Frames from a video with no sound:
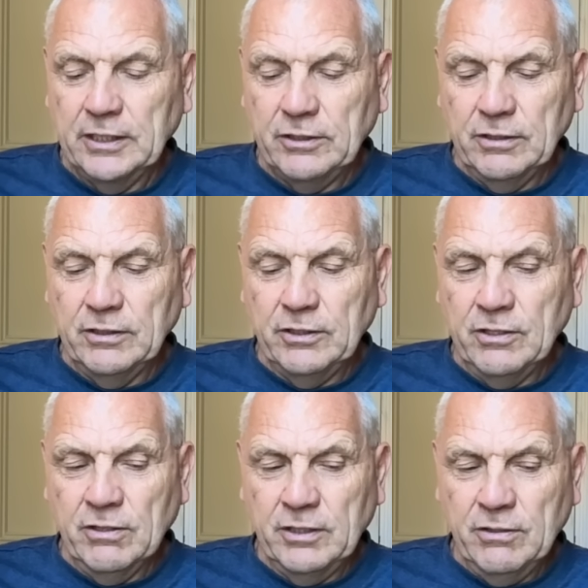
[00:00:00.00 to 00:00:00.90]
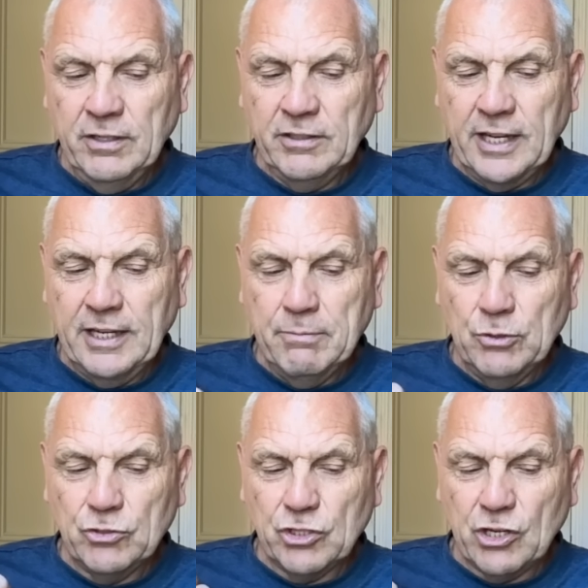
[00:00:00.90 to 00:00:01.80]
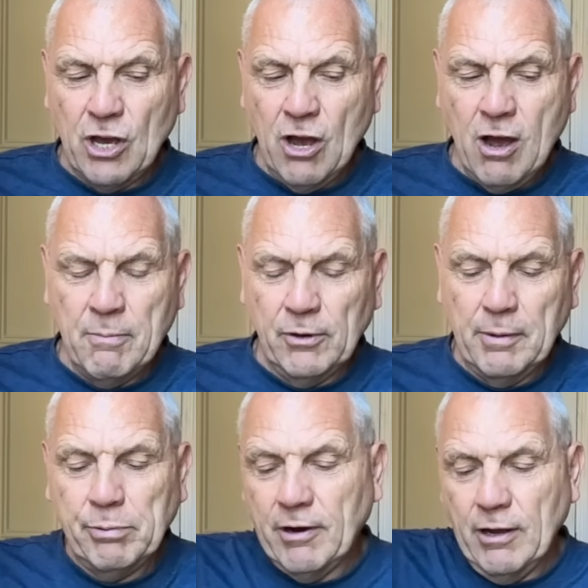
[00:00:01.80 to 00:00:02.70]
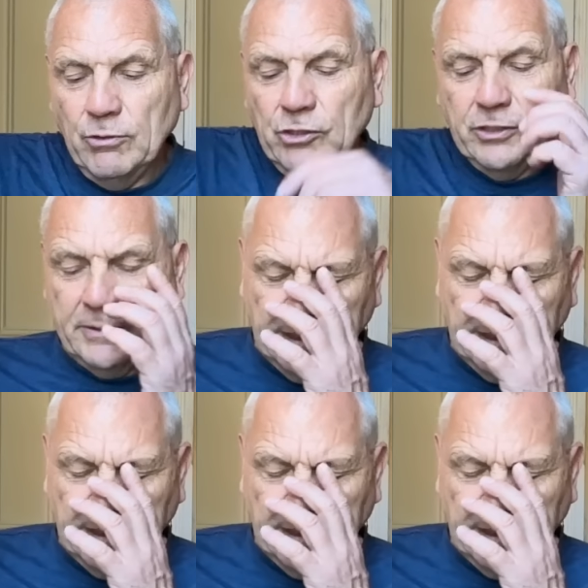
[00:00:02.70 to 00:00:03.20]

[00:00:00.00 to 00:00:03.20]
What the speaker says: you're going to take a much calmer approach.